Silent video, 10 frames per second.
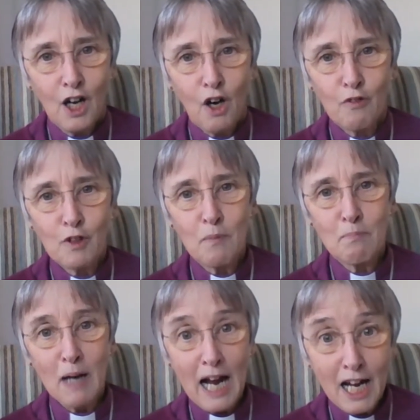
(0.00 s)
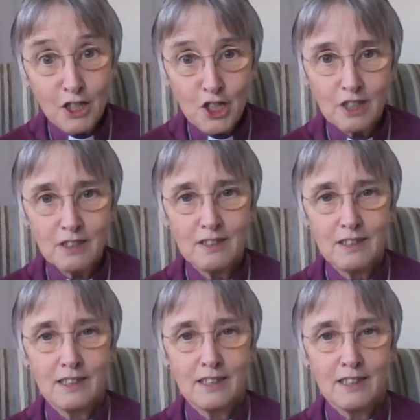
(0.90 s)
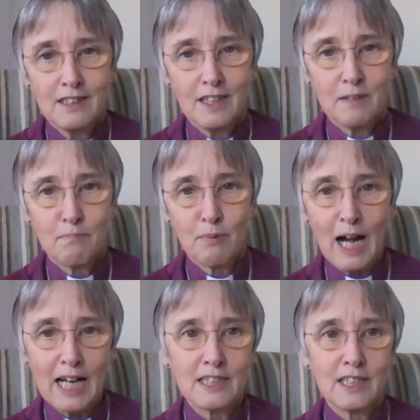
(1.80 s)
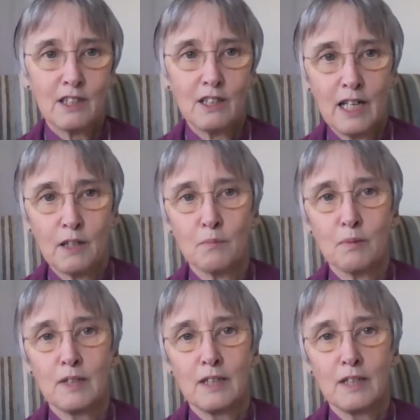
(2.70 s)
of compassion and practical help